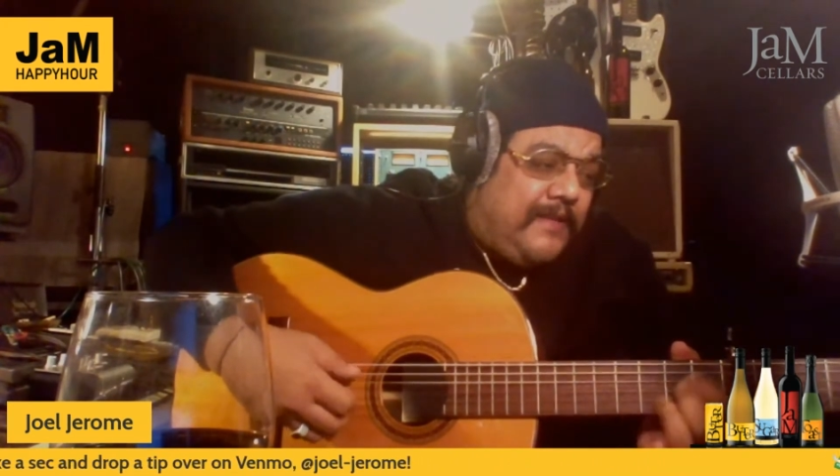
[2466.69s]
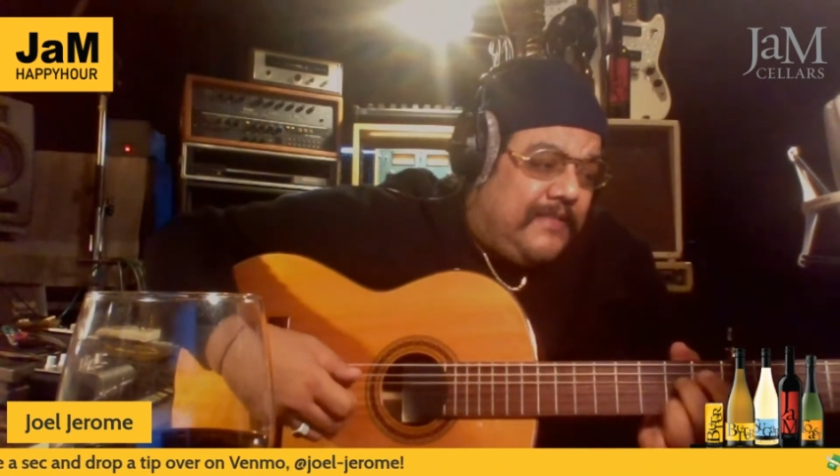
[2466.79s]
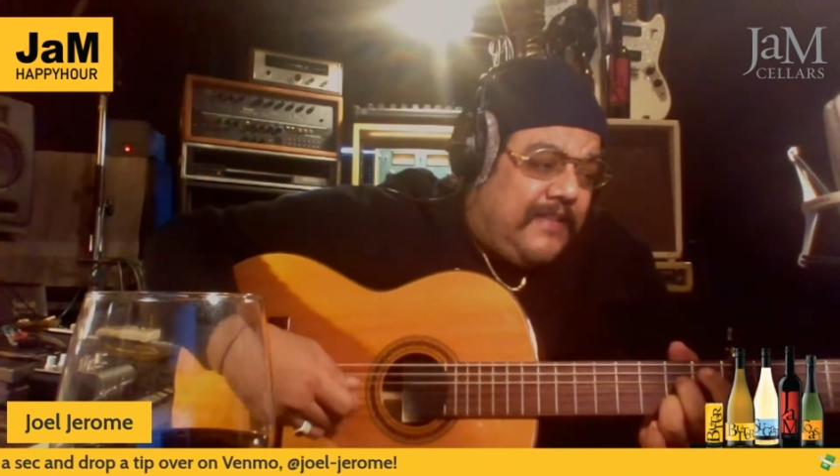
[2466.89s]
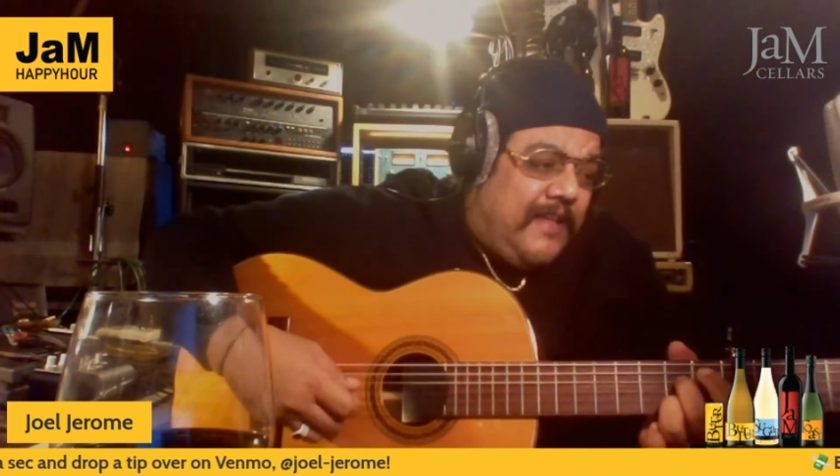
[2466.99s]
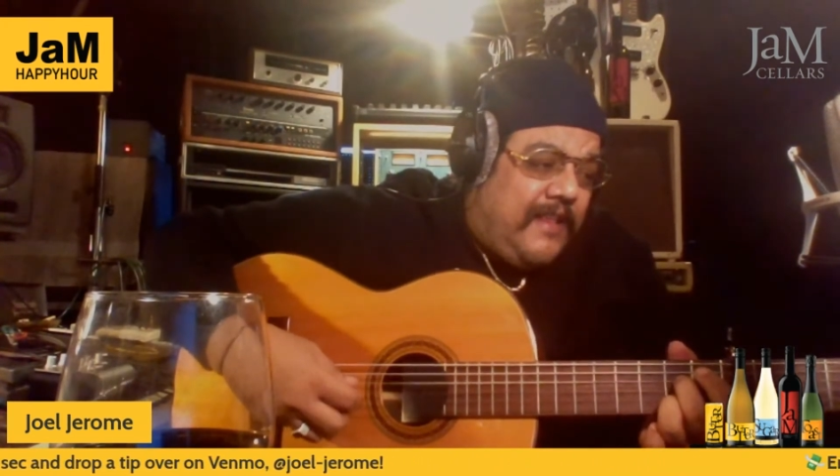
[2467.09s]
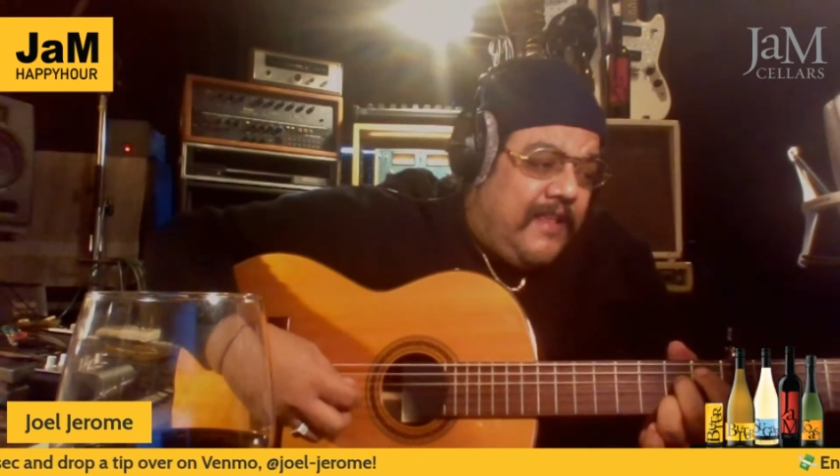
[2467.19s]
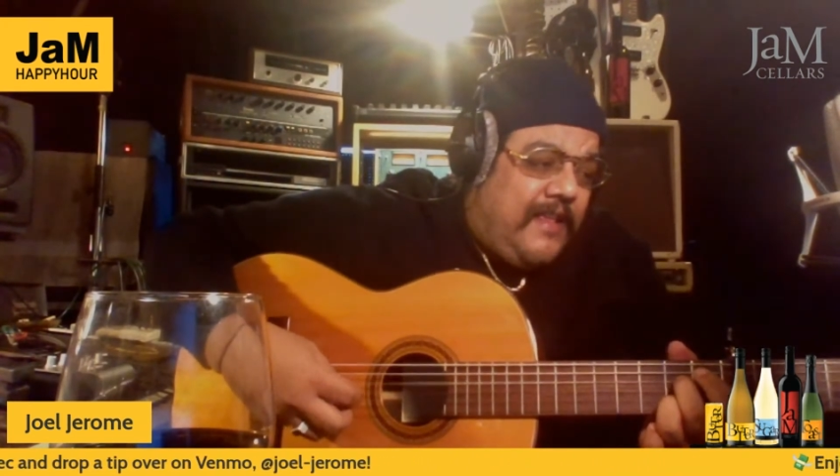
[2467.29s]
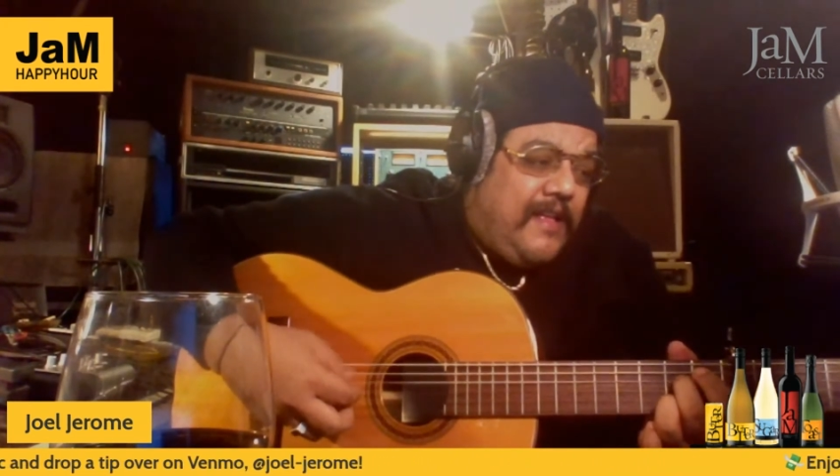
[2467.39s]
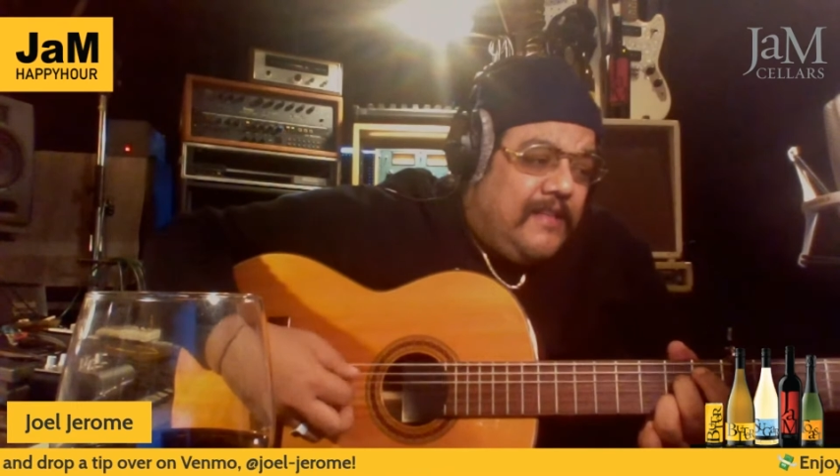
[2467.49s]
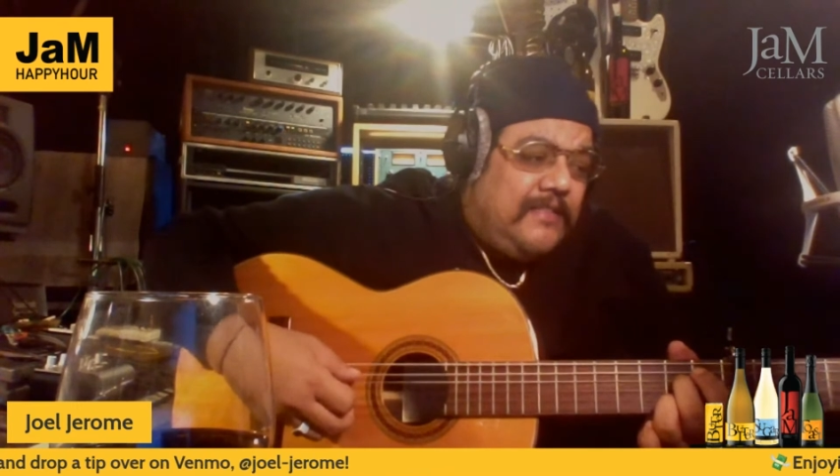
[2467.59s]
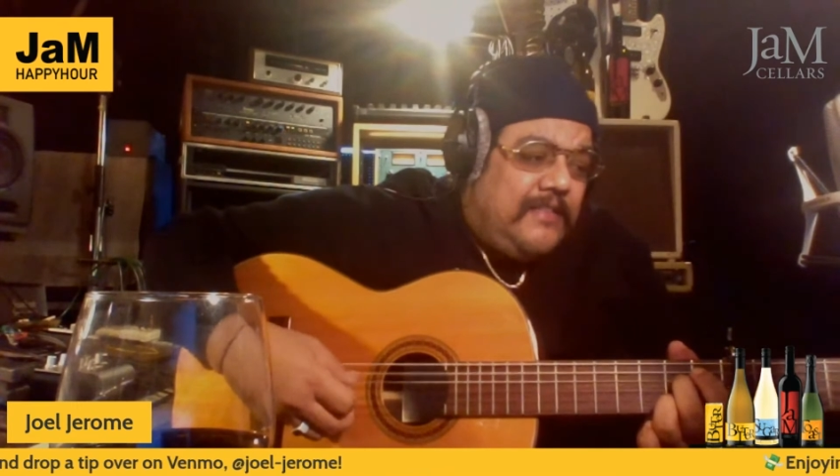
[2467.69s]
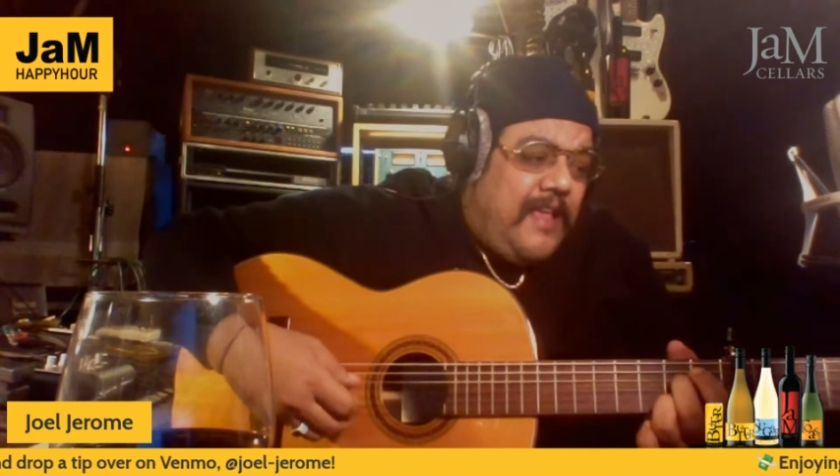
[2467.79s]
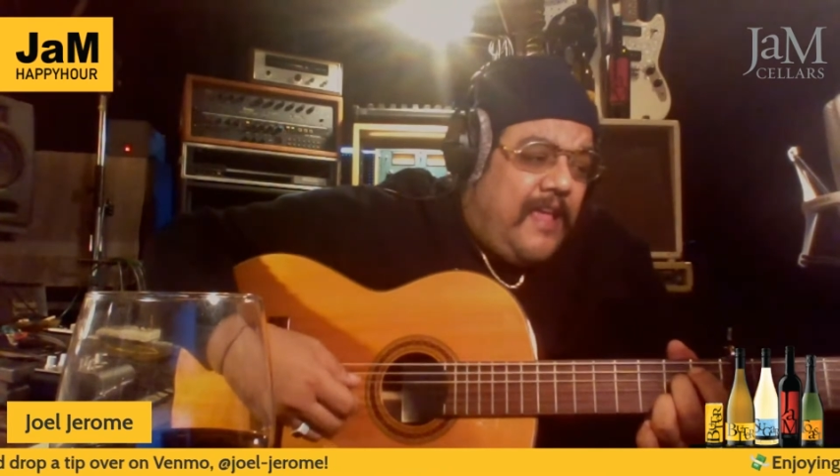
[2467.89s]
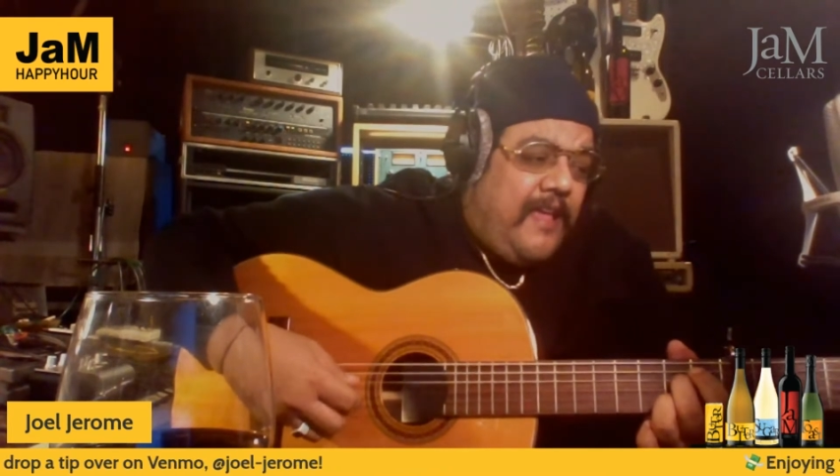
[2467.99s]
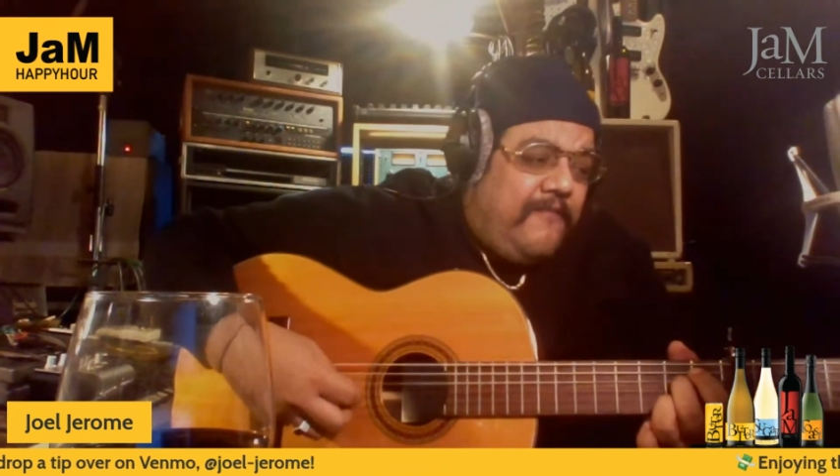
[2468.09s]
steady
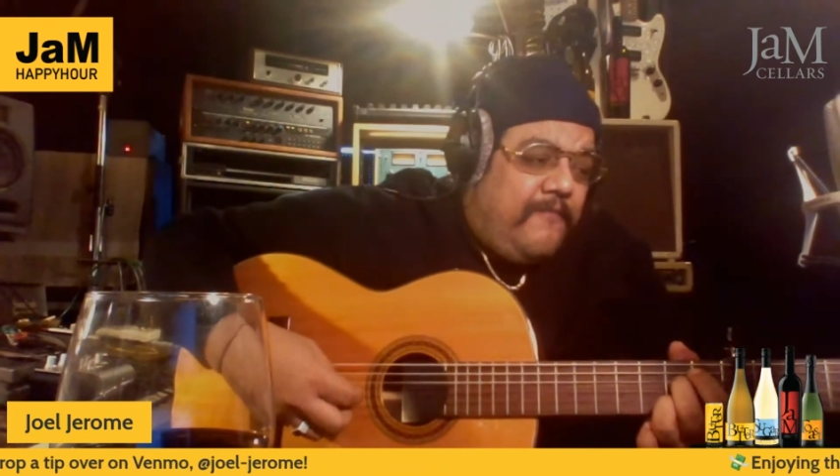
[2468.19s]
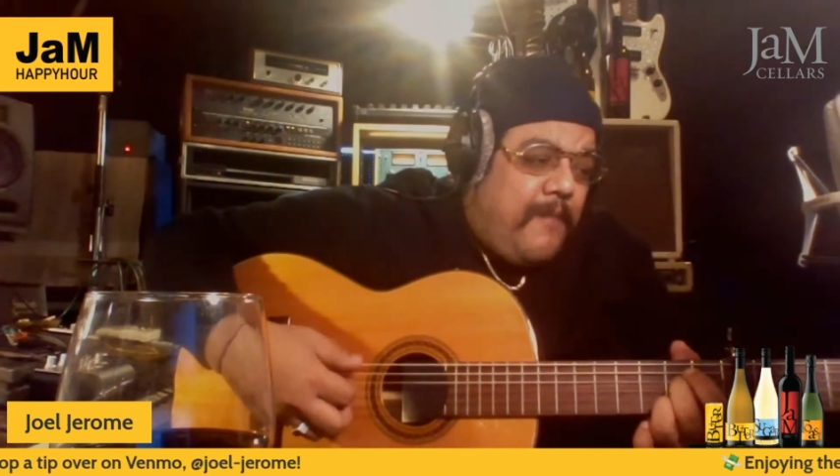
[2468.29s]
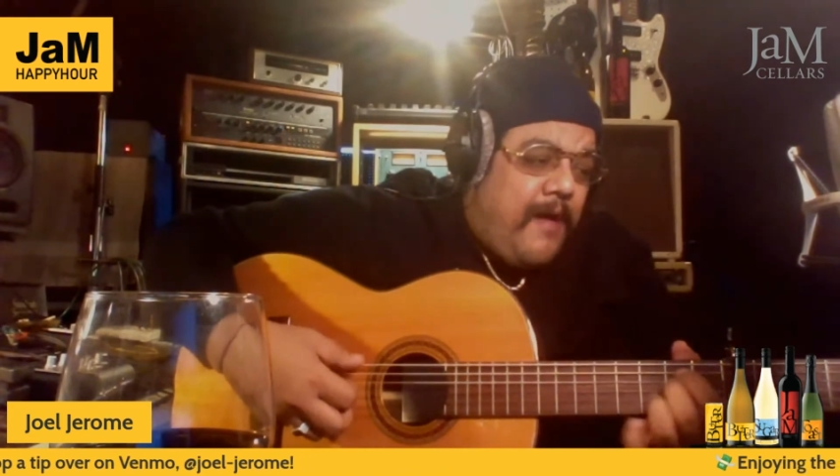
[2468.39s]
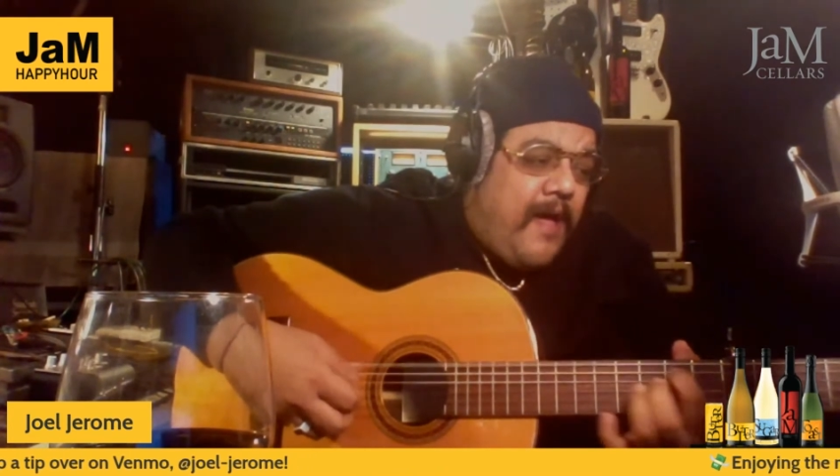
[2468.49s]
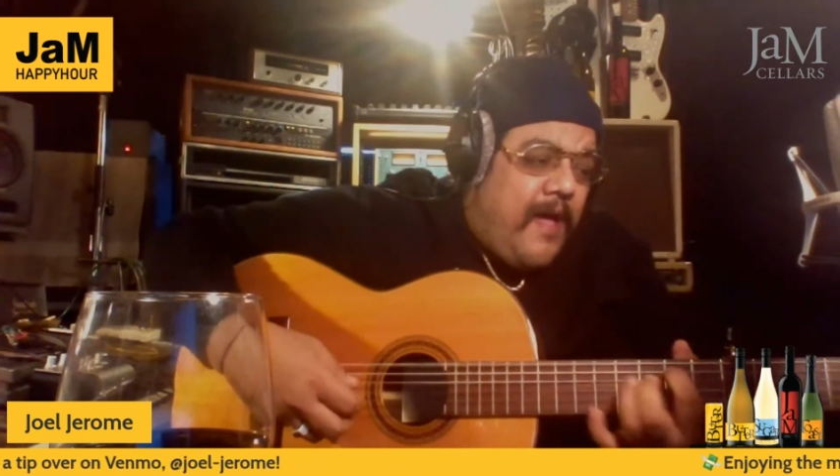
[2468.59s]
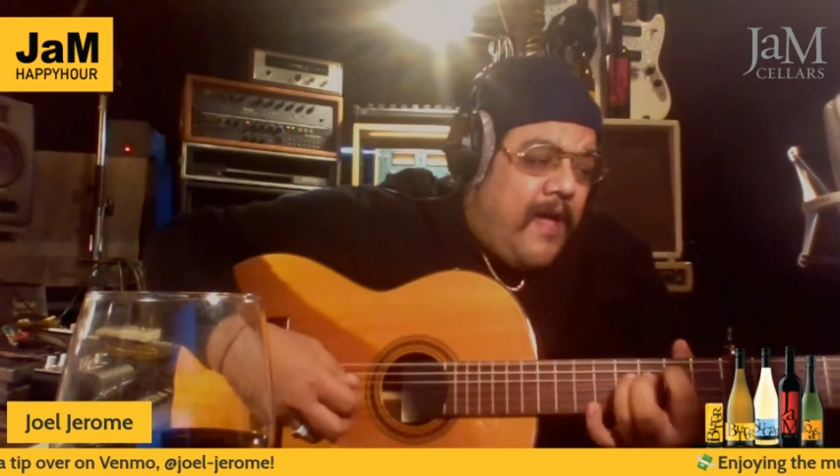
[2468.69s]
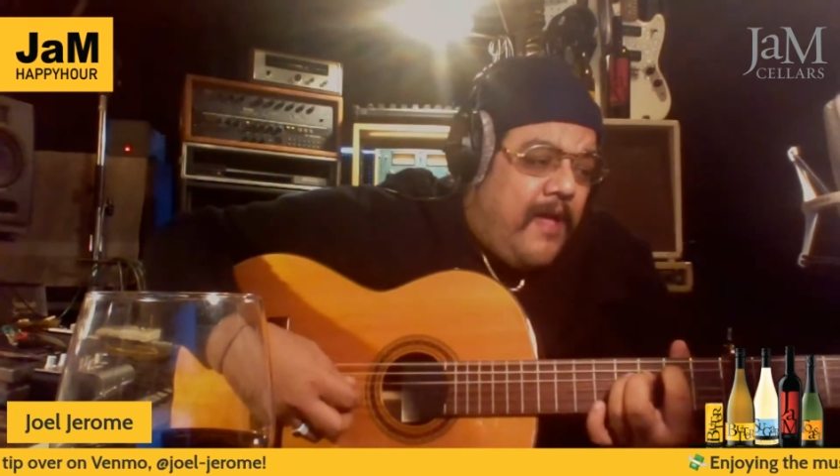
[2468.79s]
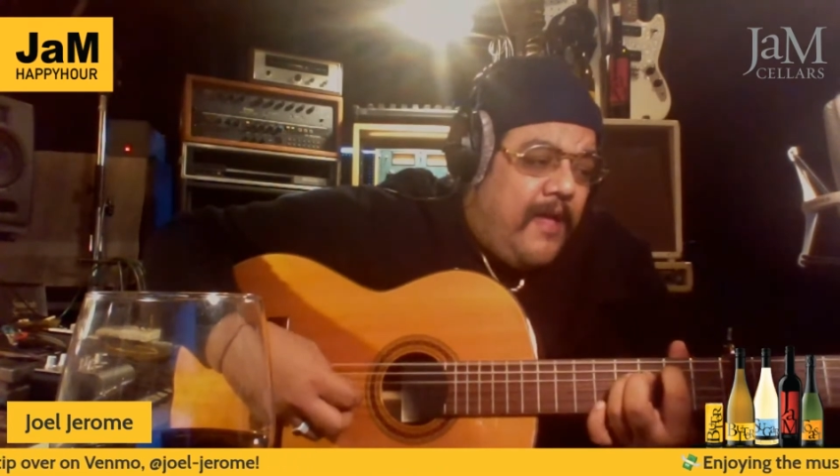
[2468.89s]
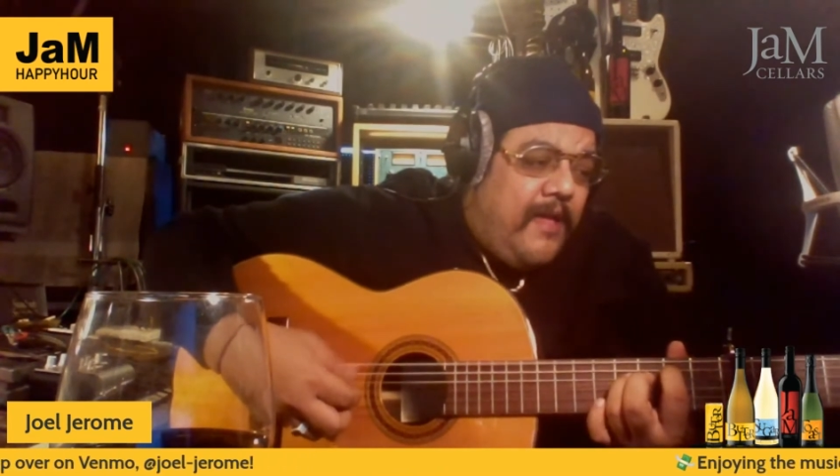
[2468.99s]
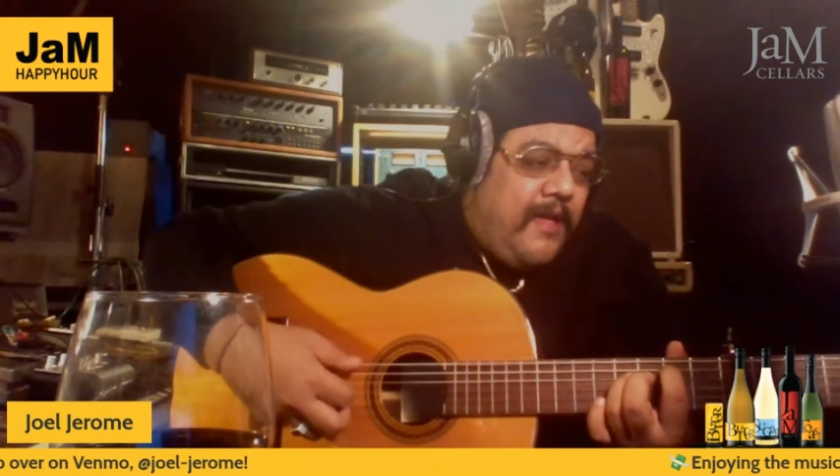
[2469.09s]
state of mind.